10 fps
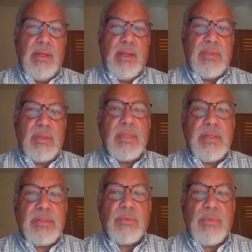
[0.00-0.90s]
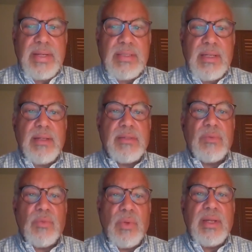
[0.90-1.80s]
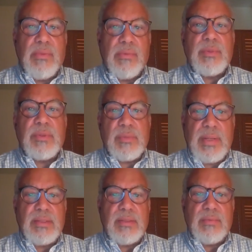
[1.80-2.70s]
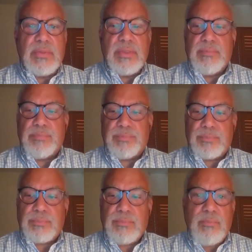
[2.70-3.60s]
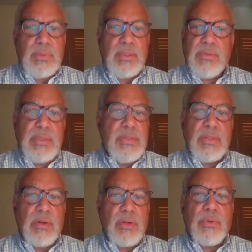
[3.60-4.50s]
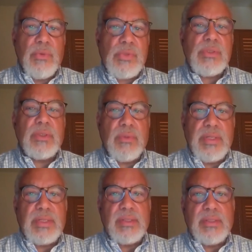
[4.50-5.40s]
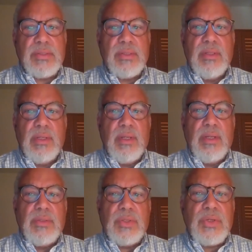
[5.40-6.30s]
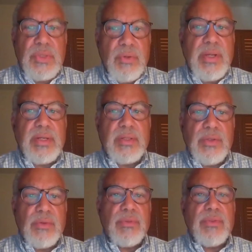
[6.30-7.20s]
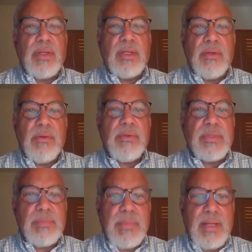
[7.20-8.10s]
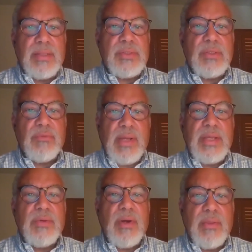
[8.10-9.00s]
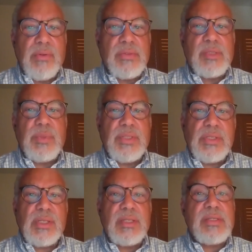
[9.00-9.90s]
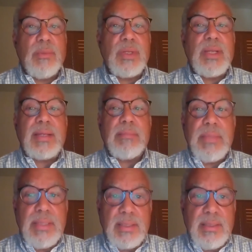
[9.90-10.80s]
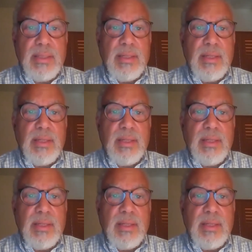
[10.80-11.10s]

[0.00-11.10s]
and the ability to recognize and weigh others' perspectives. These are crucial ingredients to curate in youth a learned response to value others as potentially someone like me,